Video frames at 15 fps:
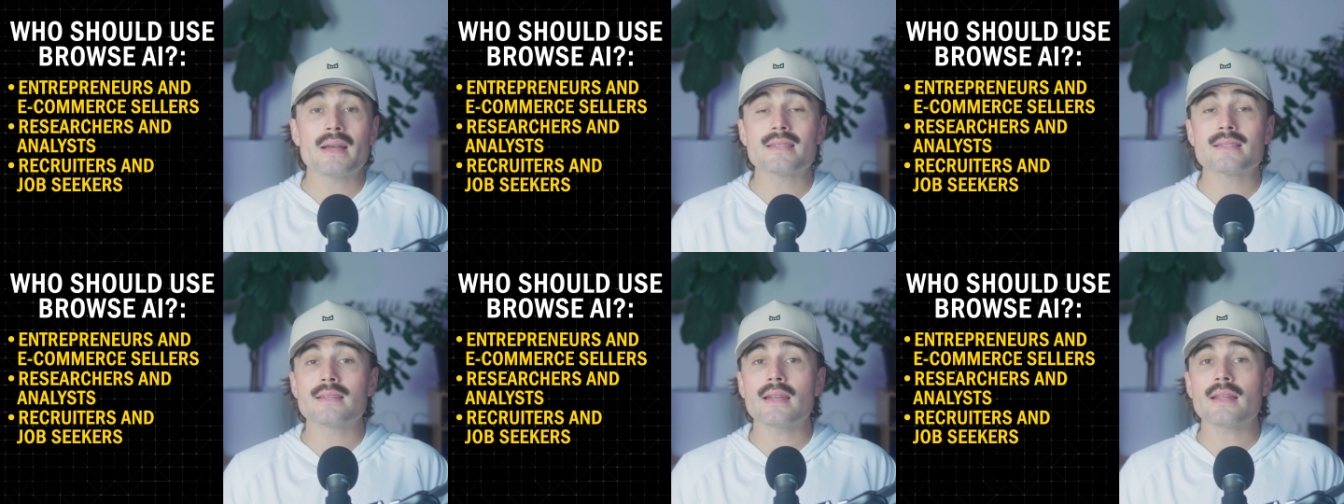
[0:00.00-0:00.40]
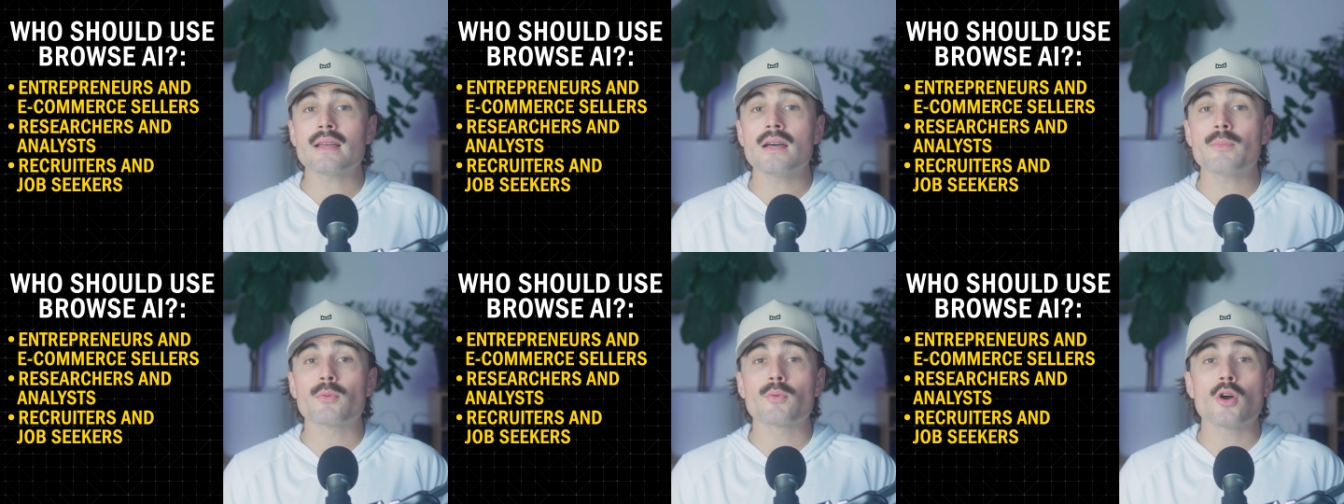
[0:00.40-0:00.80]
By
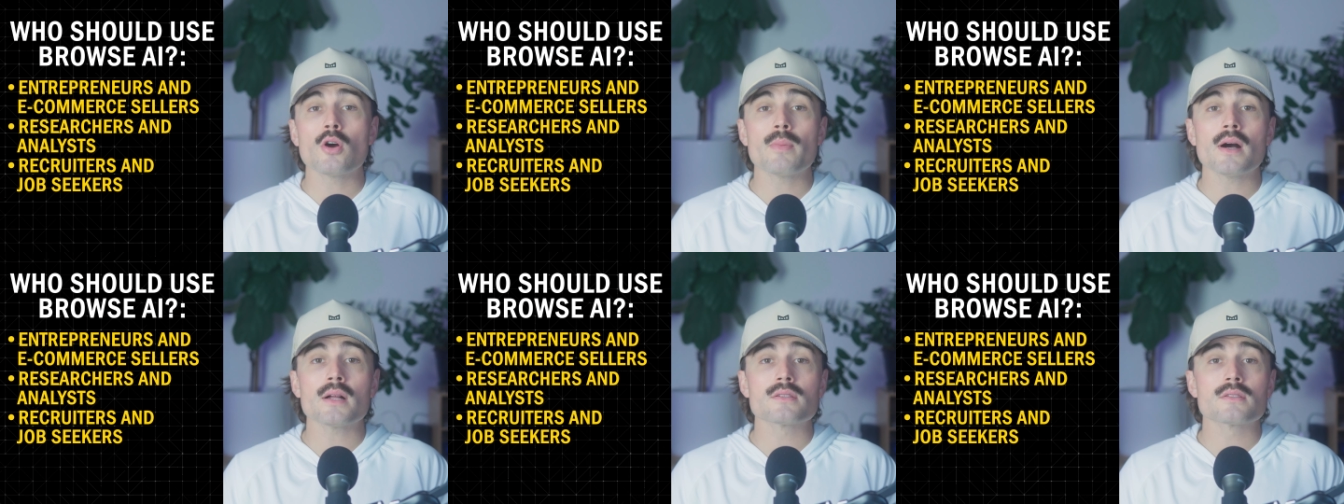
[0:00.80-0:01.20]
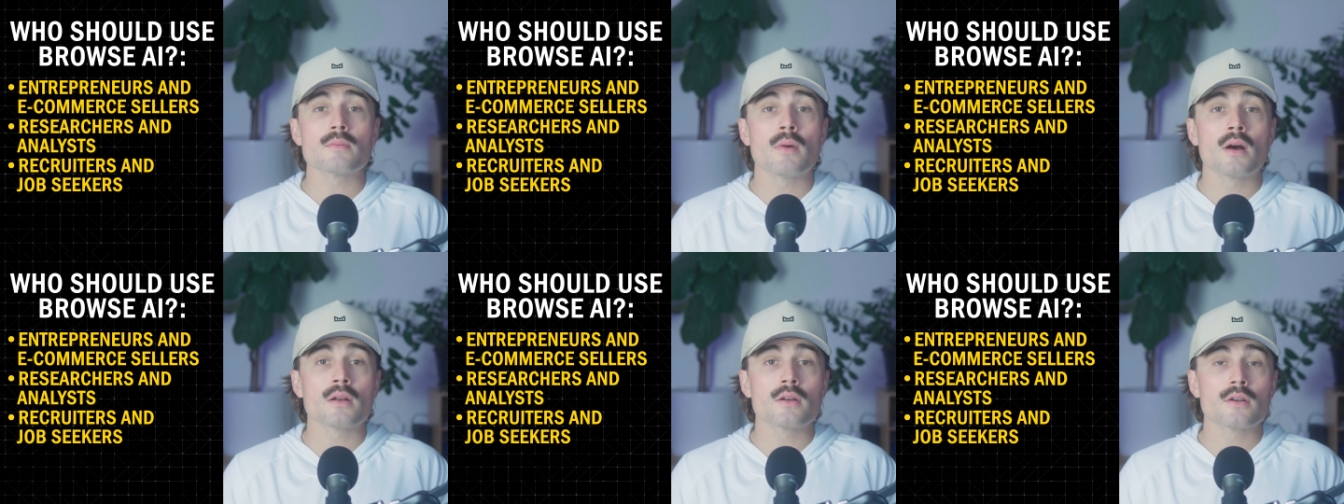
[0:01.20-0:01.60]
setting up robots to
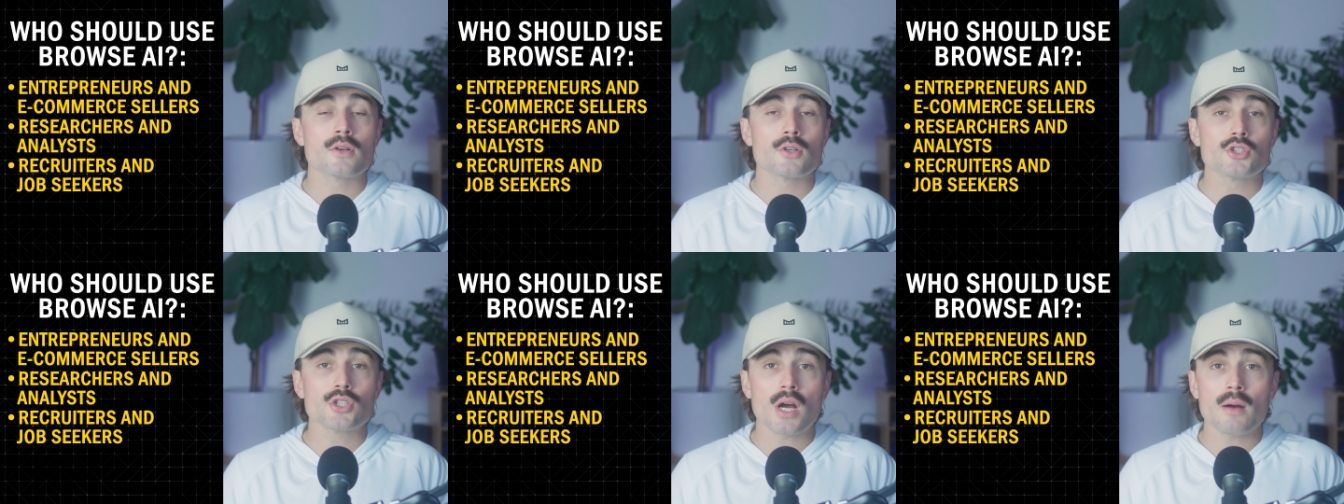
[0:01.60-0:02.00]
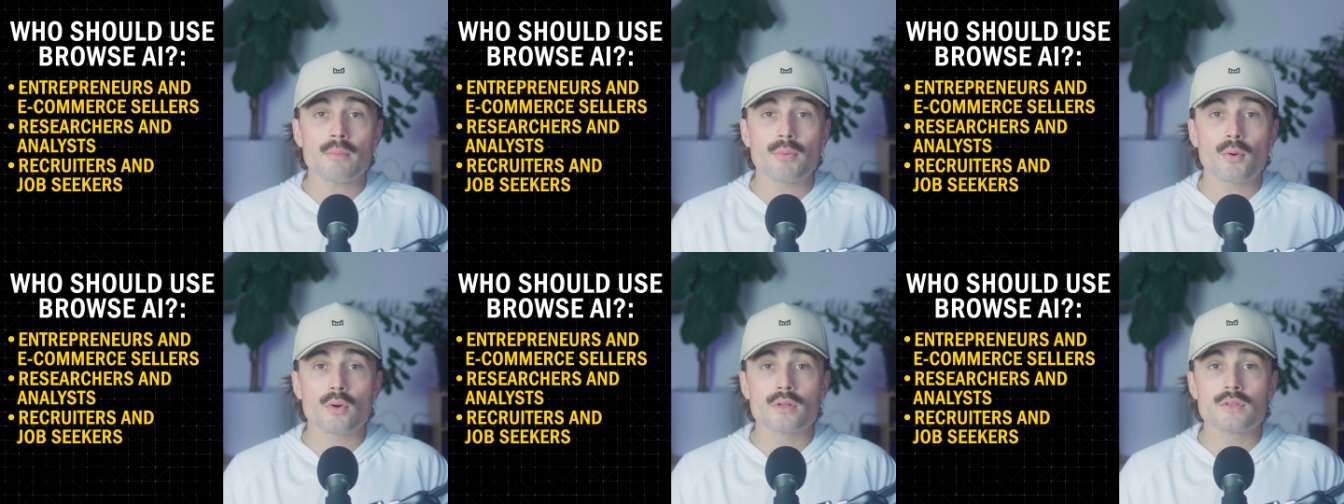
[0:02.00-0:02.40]
monitor
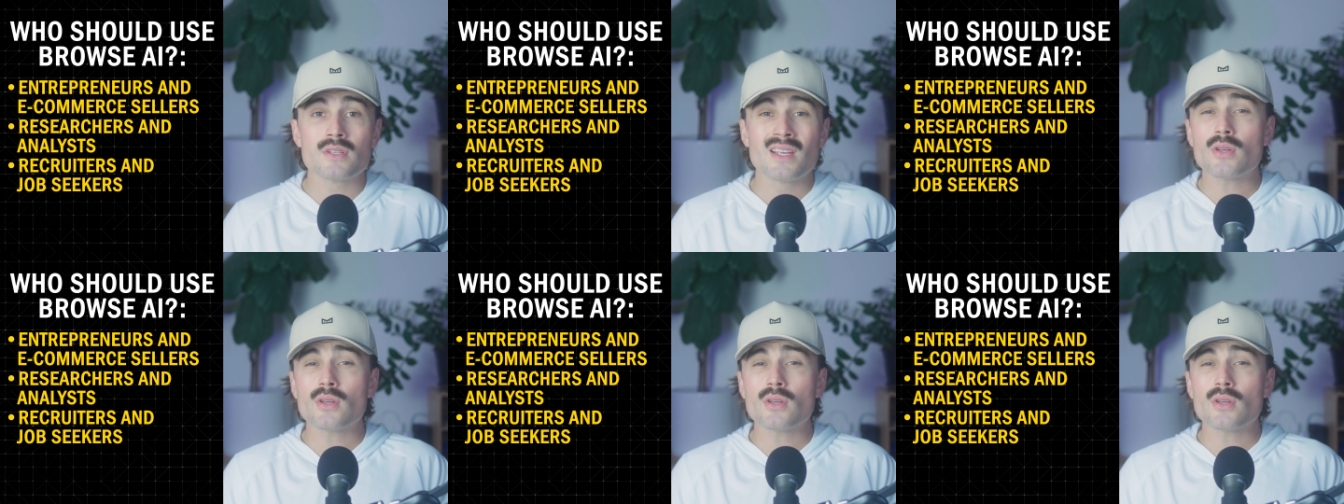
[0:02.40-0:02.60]
job boards,